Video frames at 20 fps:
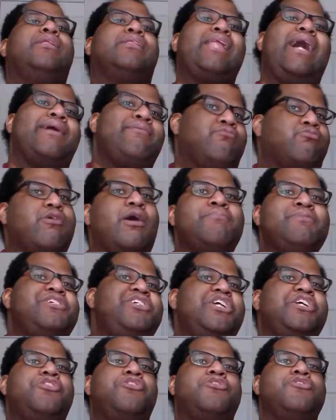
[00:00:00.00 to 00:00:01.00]
like
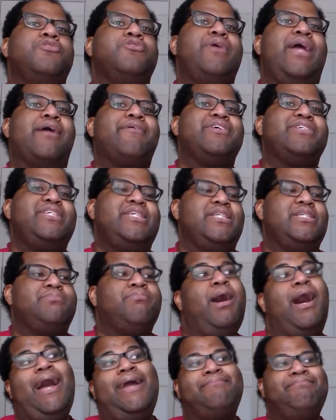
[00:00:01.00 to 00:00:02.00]
rummaging through Harrison's
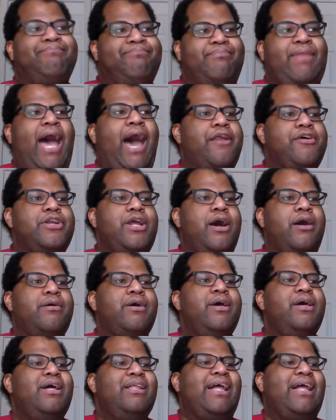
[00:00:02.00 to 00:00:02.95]
mind. I don't know.